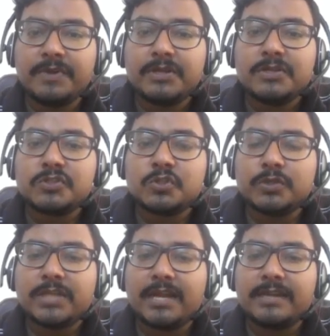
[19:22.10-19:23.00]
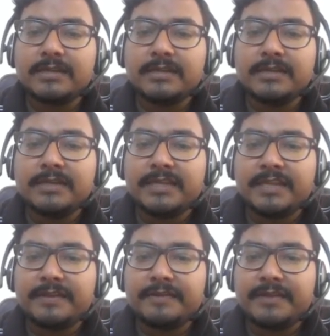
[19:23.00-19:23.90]
so that
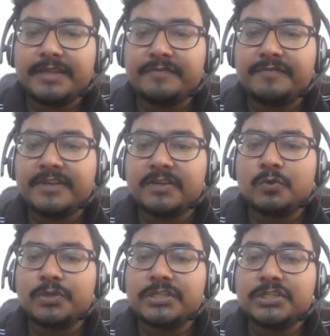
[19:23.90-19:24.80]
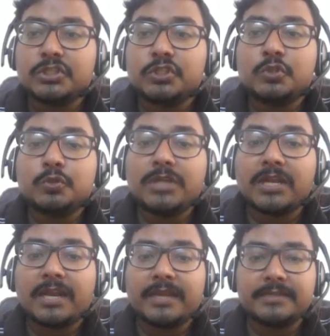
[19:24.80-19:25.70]
if we are going to the
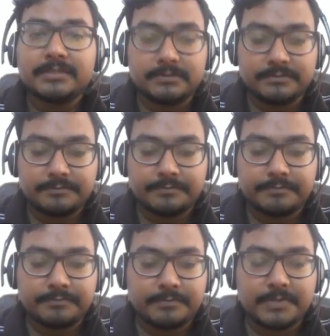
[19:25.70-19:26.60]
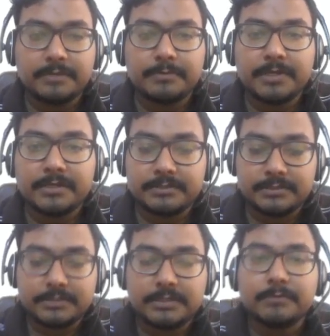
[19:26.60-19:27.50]
right, my bad,
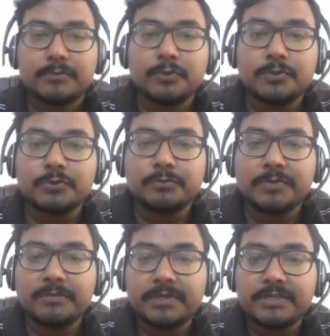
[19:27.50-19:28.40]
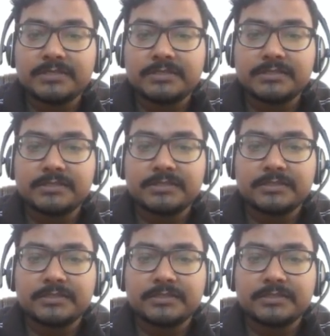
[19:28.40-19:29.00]
I'm going to minimize this,